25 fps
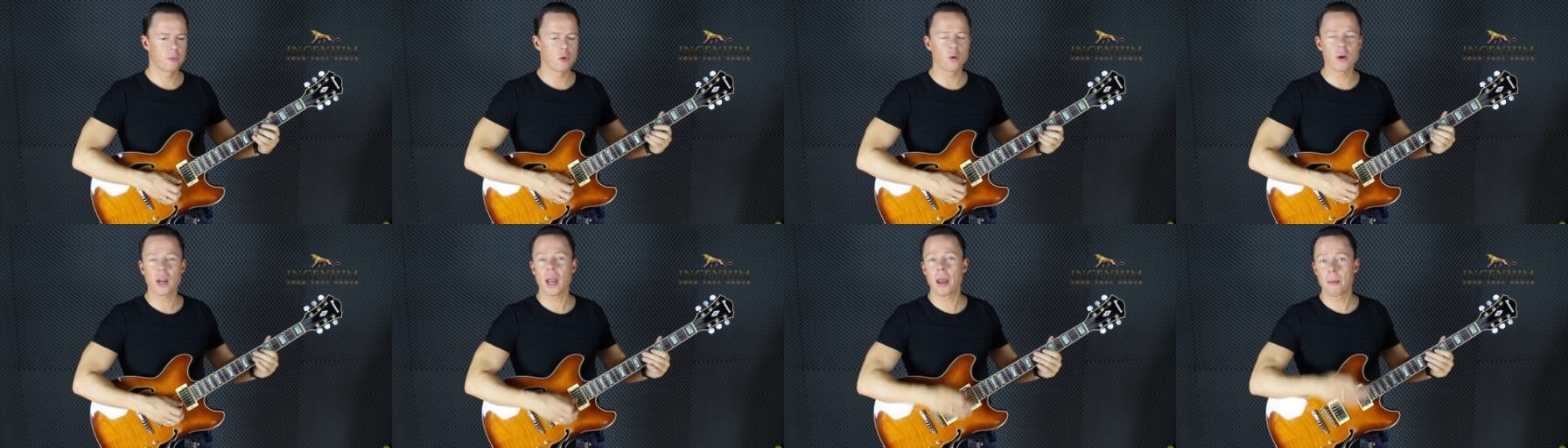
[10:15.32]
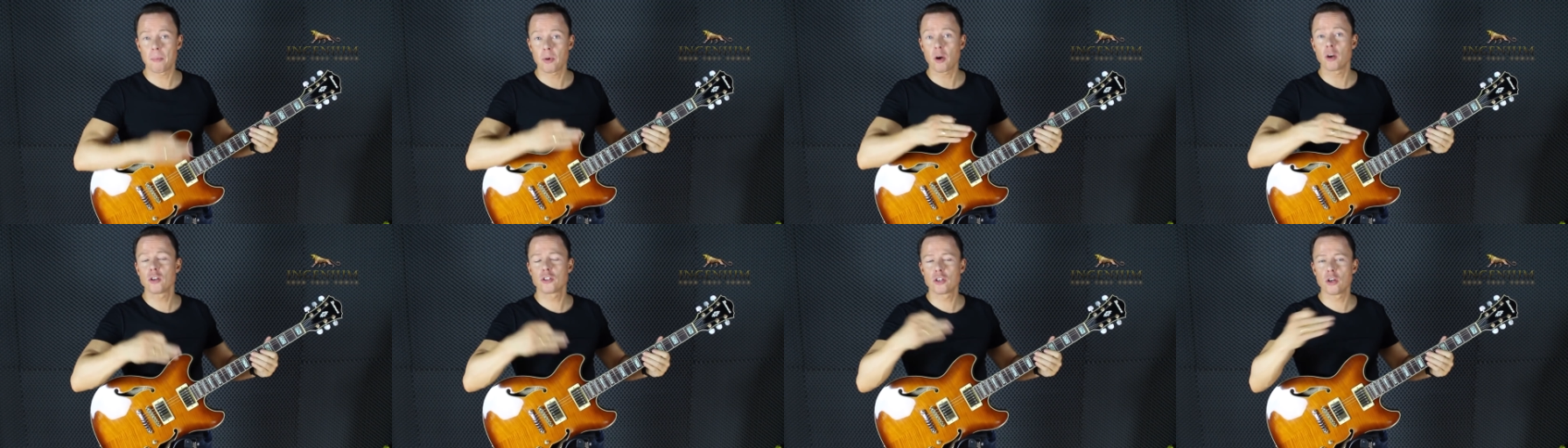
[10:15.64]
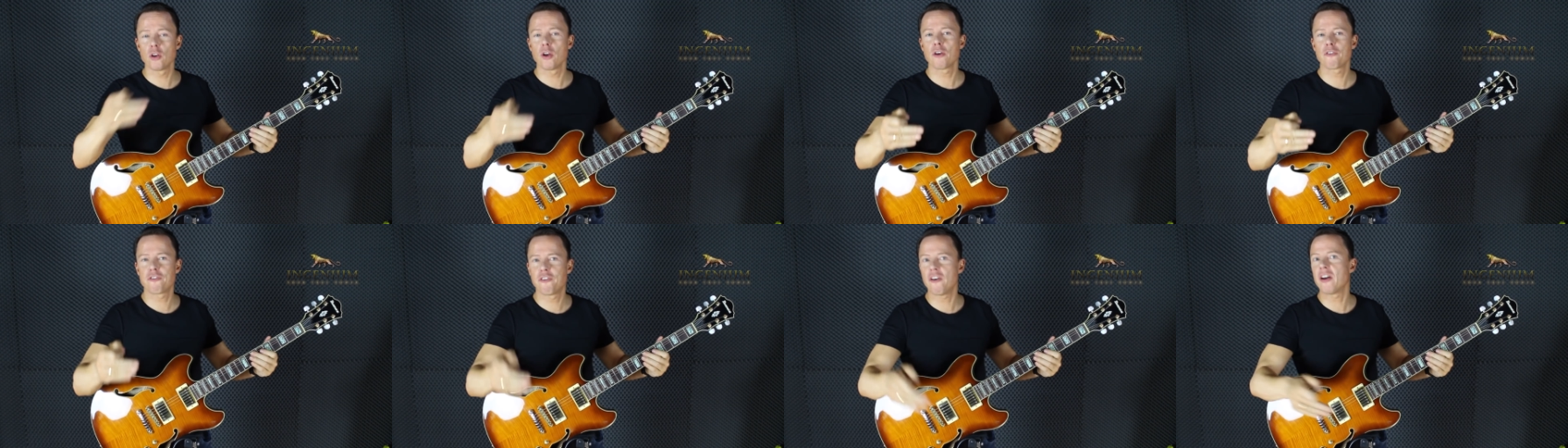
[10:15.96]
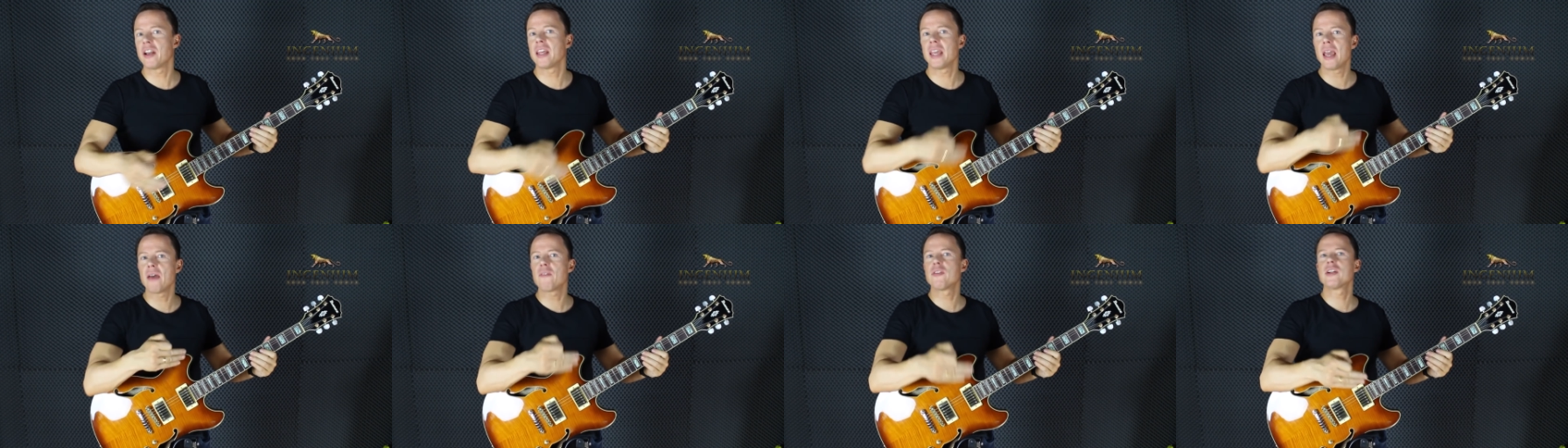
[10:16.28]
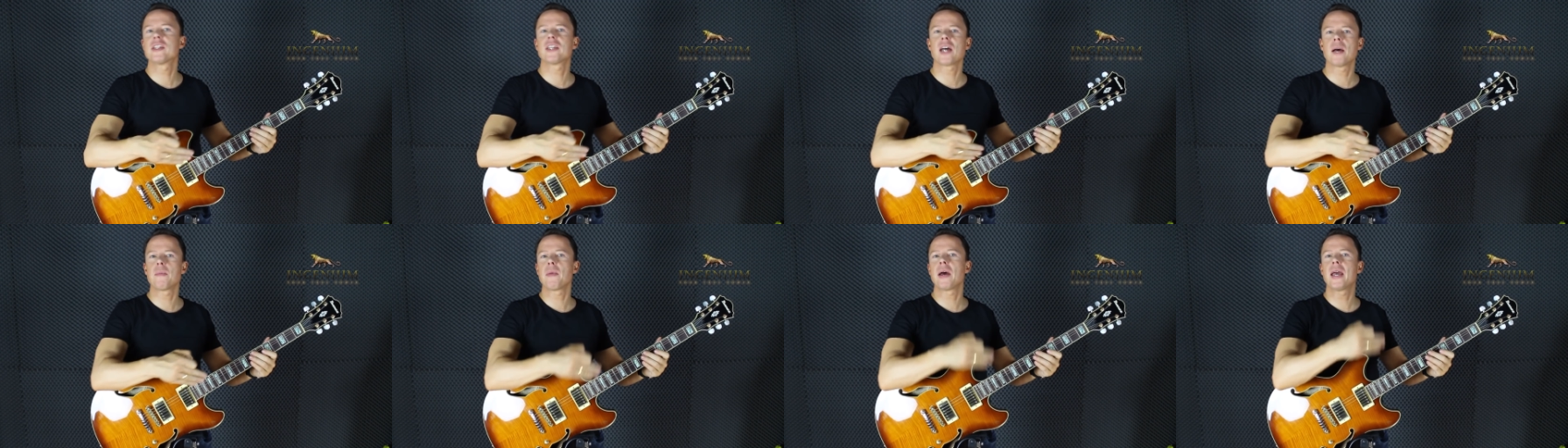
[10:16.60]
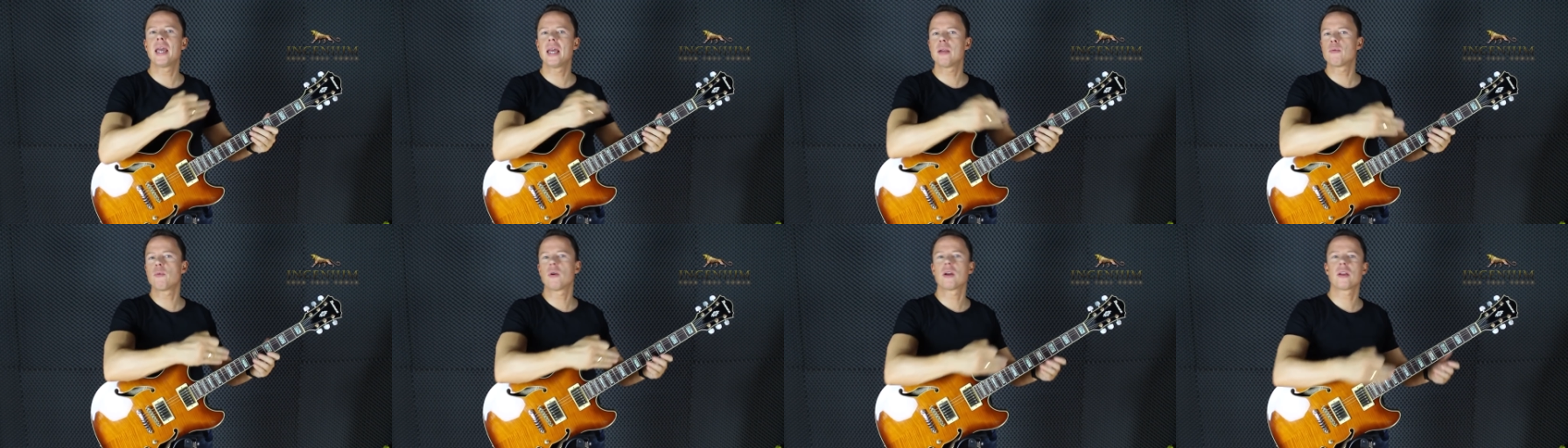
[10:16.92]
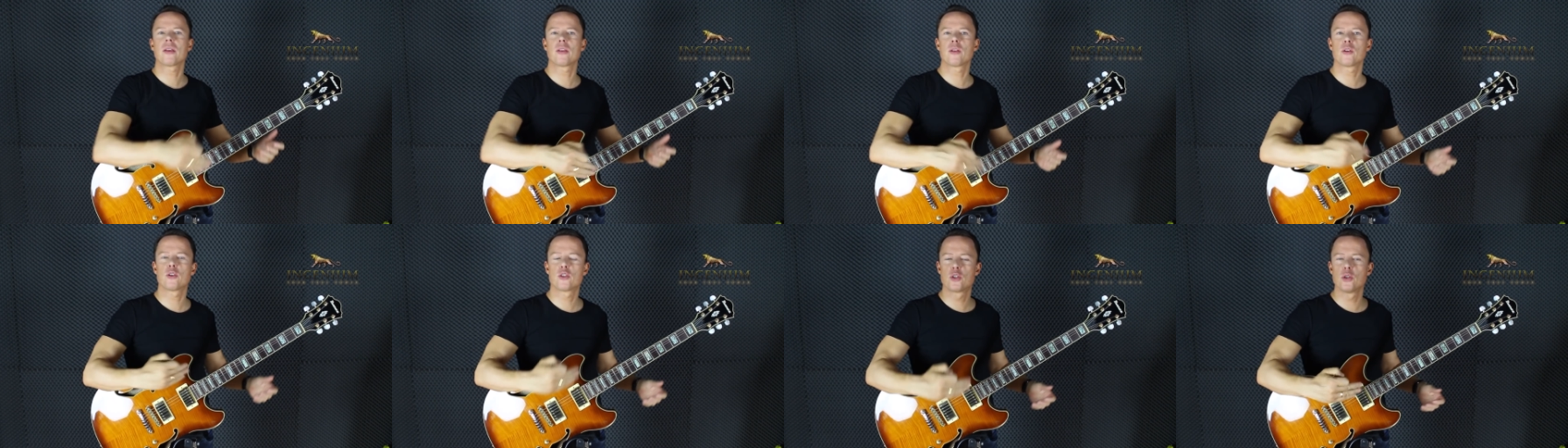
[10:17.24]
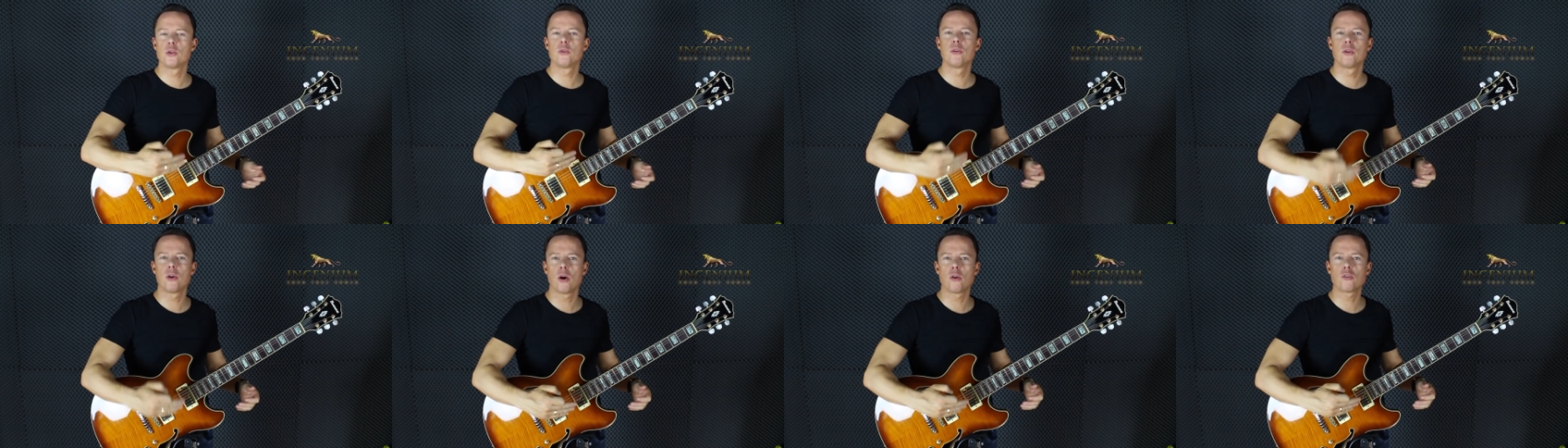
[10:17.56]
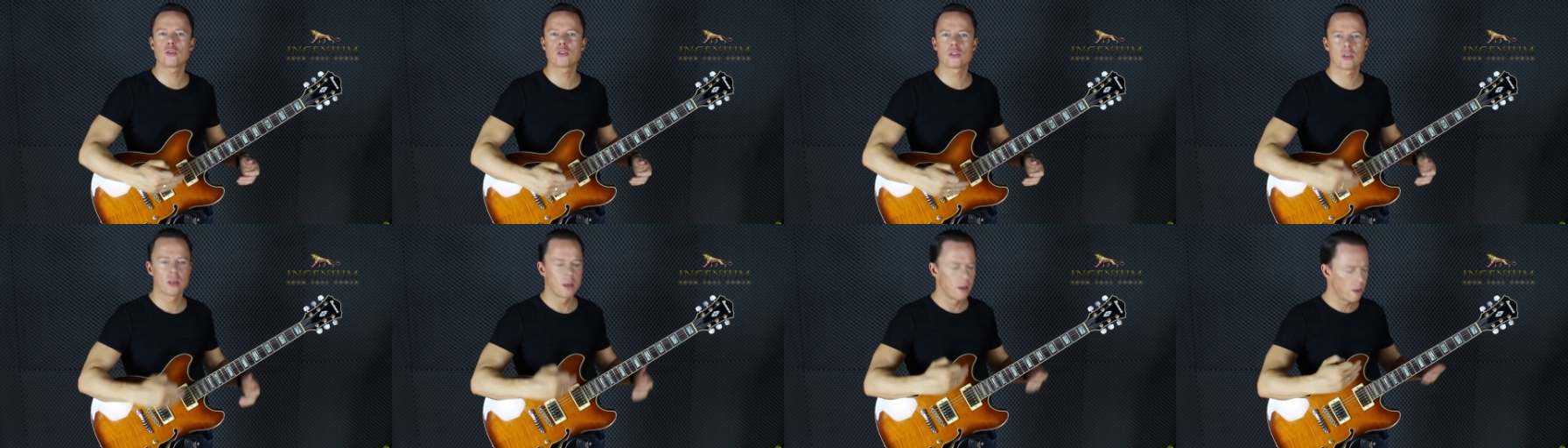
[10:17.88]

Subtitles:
Okay, I'm going to look funny every time I hit one of the two notes